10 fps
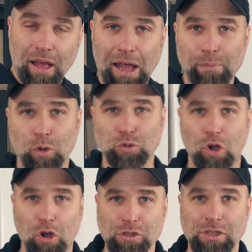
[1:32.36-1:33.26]
I'm Doctor
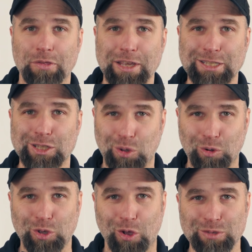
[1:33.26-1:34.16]
Hans, this is
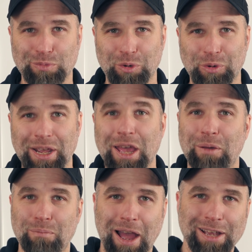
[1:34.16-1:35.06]
Doctor Hans Brewery,
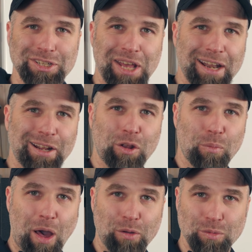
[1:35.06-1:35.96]
my channel
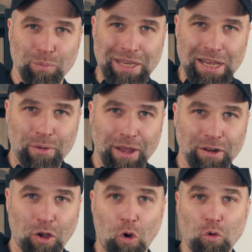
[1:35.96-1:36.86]
about beer and
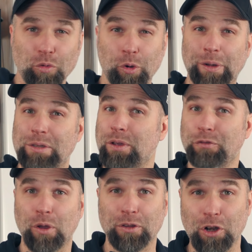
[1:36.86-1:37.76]
homebrewing. So if
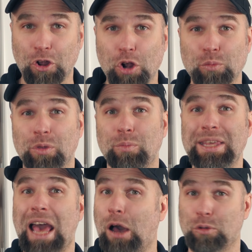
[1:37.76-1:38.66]
you want to learn with
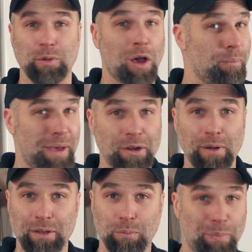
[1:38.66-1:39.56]
me how to become better
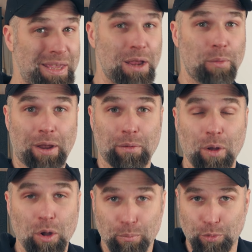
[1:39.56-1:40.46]
at beer and
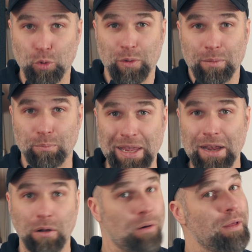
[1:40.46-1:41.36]
brewing
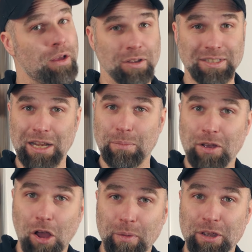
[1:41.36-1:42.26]
beer, consider
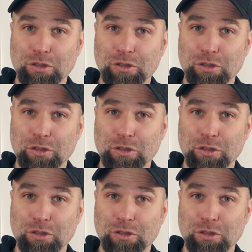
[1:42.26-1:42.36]
becoming a